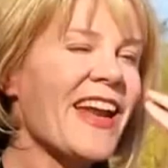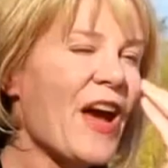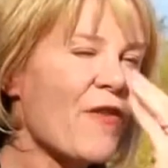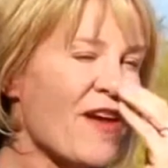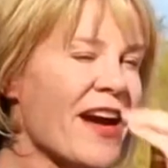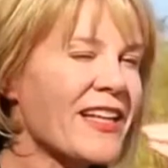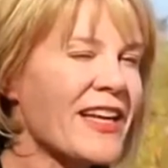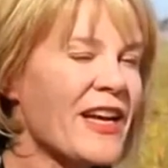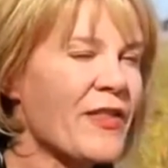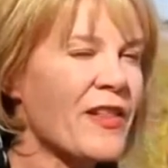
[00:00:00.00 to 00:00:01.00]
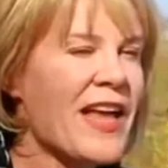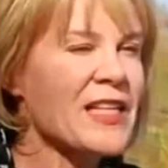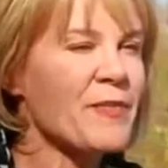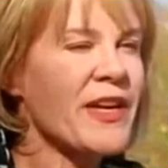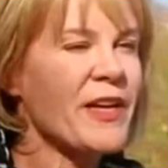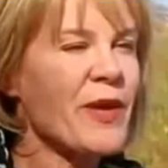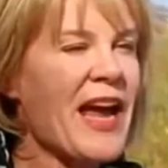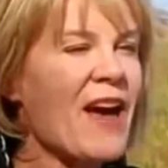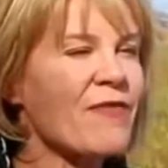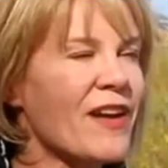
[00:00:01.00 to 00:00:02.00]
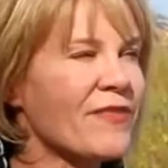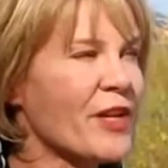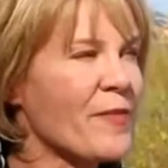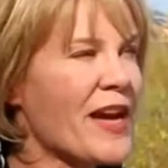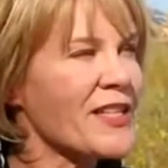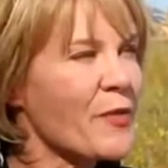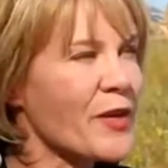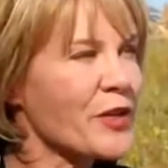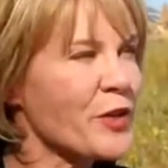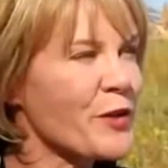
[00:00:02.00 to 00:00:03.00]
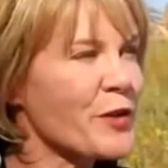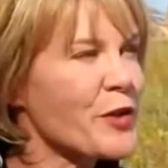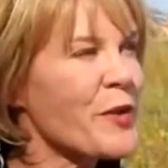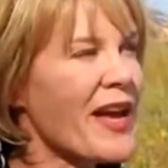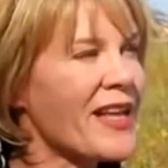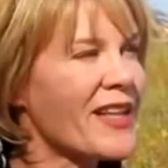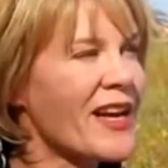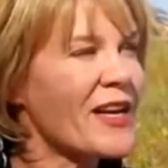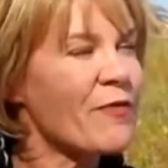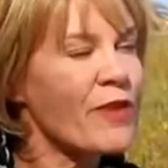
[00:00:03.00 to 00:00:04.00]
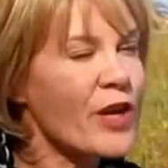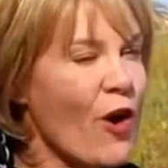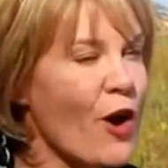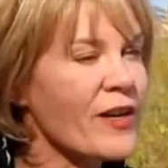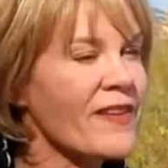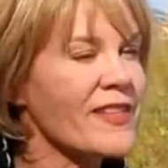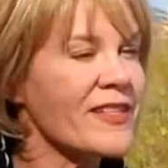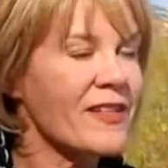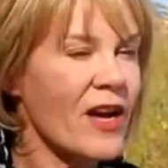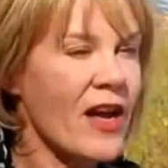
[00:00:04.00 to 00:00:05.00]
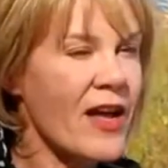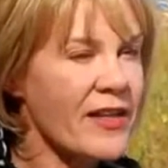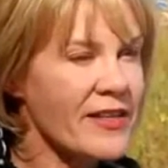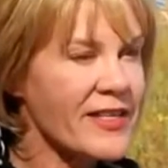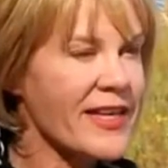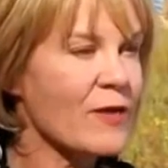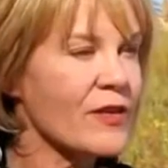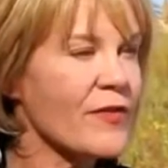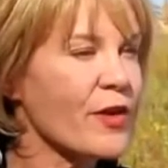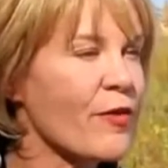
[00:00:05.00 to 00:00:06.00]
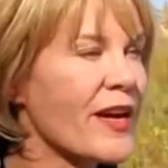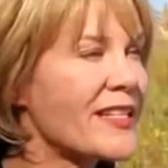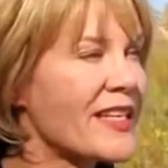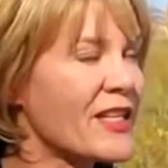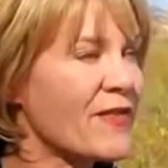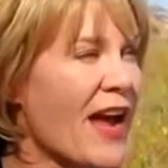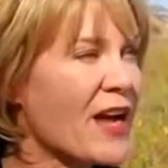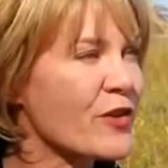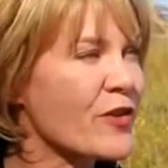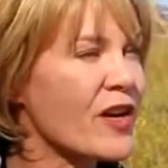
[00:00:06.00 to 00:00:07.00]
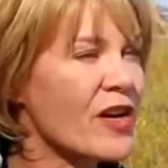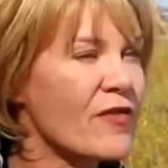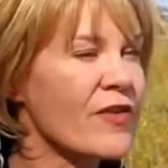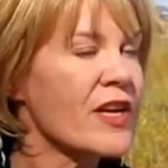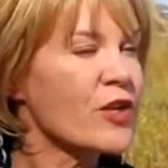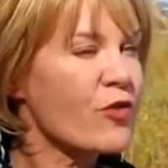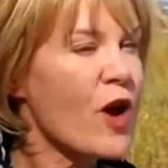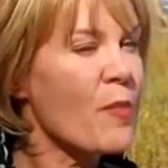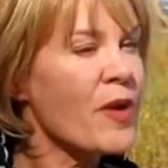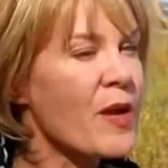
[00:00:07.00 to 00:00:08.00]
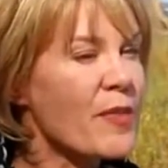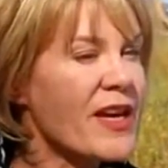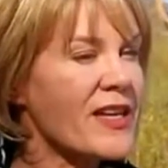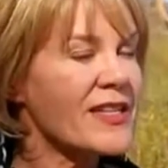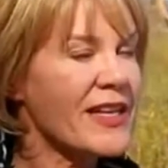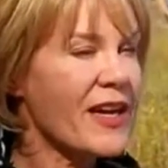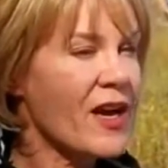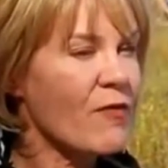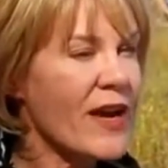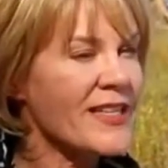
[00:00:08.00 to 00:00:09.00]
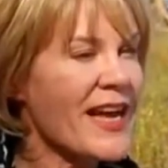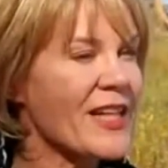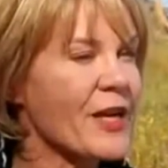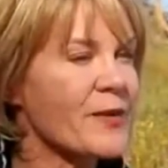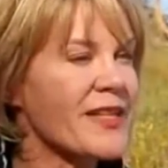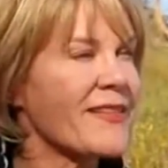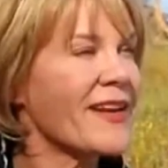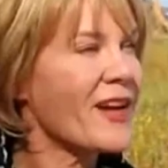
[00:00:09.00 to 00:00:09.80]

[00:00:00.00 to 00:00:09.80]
now, finally, in the last minute we have left here, Max, I want to turn to a headline regarding this discounting of the craziness factor of Trump, because Ray Dalio is saying the